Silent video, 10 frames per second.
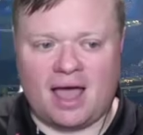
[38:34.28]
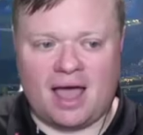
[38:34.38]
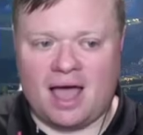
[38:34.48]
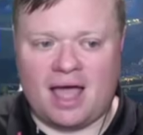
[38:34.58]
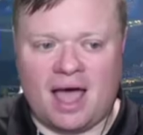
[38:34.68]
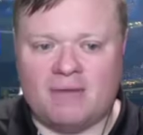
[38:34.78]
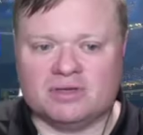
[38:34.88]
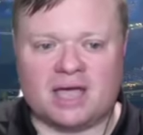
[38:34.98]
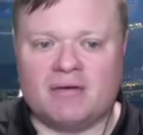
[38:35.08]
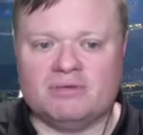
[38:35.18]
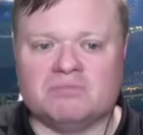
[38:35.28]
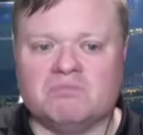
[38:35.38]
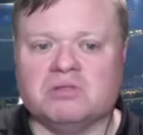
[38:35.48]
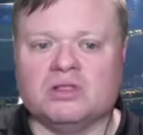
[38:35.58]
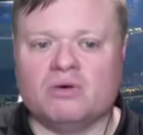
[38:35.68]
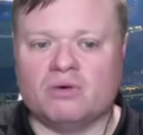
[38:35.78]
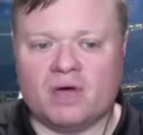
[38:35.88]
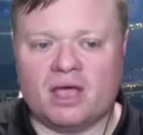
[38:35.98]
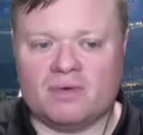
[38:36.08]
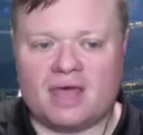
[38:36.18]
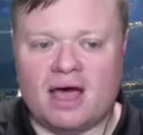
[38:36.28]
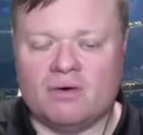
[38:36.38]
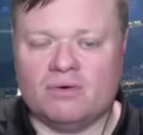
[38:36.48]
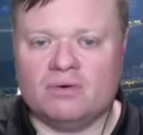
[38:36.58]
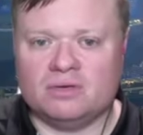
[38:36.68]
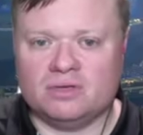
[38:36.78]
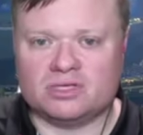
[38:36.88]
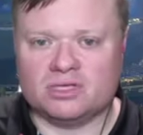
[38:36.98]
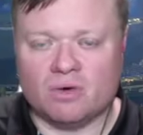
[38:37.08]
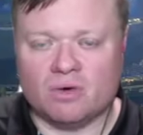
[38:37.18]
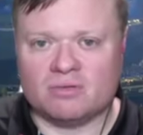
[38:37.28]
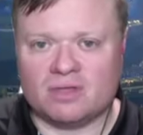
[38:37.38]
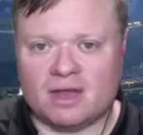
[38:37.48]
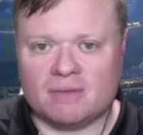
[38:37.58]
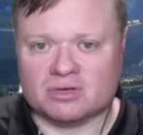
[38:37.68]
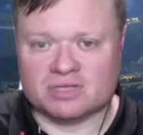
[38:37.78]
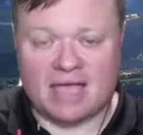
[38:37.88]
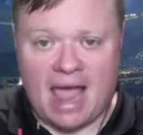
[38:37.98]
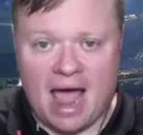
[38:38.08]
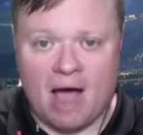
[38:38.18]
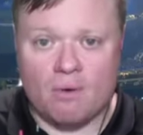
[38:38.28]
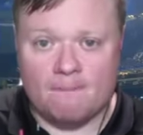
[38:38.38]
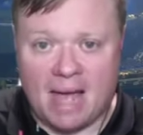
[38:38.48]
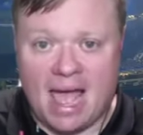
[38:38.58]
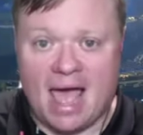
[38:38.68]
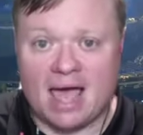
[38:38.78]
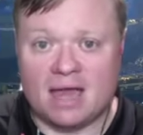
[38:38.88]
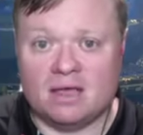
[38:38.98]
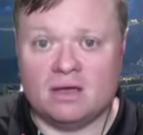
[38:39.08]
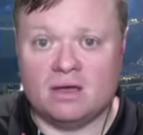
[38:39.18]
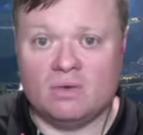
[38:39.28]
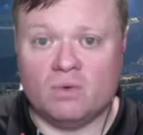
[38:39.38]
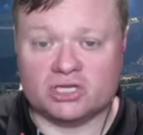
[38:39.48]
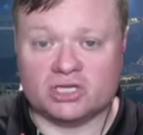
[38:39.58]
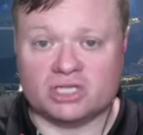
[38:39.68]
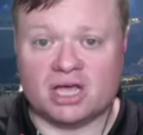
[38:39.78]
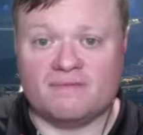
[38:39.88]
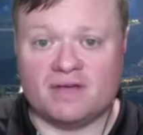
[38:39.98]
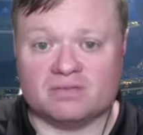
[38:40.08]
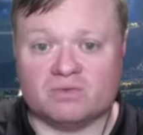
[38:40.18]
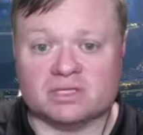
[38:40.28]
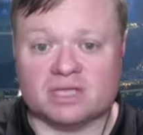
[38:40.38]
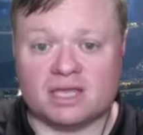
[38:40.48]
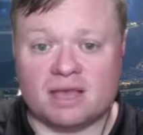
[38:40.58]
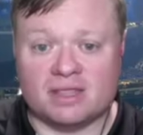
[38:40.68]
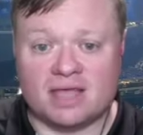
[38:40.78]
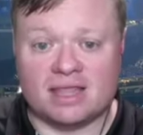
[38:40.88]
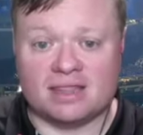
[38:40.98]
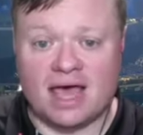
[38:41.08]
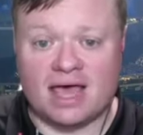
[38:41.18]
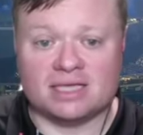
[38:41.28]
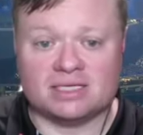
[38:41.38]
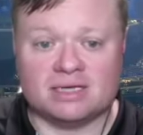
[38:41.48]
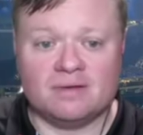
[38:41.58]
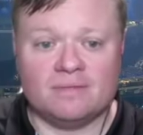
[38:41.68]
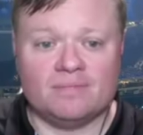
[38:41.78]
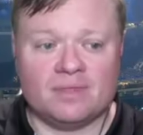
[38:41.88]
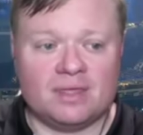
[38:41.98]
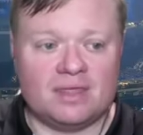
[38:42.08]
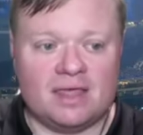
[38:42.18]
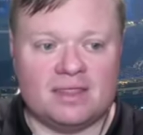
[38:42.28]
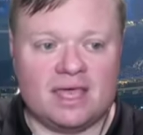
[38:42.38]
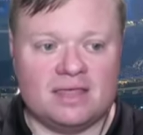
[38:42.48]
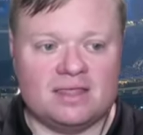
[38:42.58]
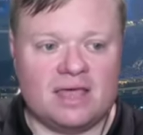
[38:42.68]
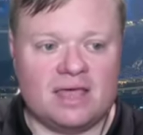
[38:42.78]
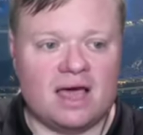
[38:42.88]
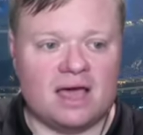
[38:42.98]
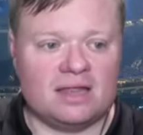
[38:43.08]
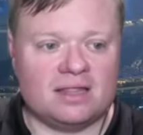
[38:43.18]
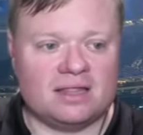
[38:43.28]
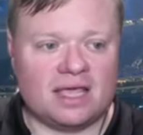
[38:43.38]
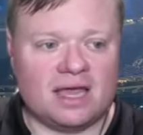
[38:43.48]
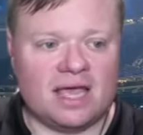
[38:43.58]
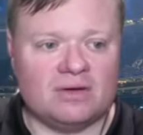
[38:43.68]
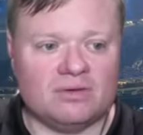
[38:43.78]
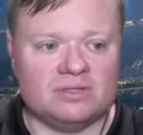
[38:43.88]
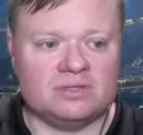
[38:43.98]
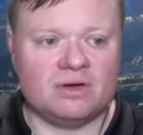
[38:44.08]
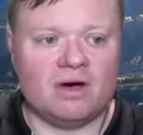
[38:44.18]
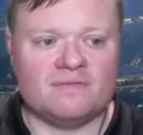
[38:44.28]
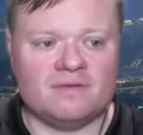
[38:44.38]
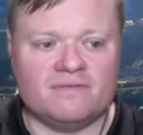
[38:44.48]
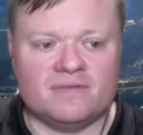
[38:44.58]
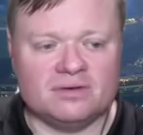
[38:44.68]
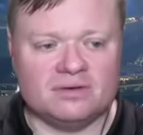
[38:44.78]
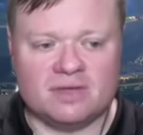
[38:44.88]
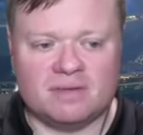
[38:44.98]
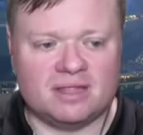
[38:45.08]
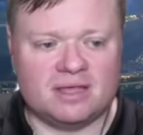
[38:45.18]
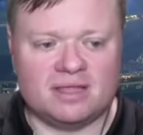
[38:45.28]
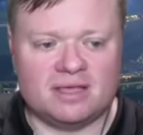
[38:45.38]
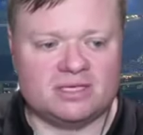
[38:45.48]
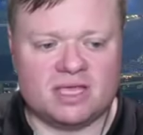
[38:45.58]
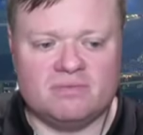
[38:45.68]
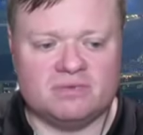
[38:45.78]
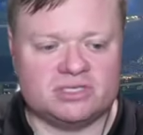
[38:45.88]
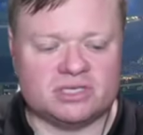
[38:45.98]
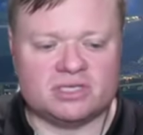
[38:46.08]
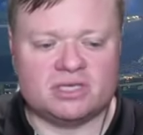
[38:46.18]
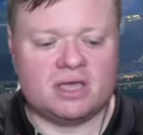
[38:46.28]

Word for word: I, I was I was blown away with how just going through the numbers, like how bad Washington's offense was. Like I mean that that is they they got they got held off the field. I mean, they, they just it was just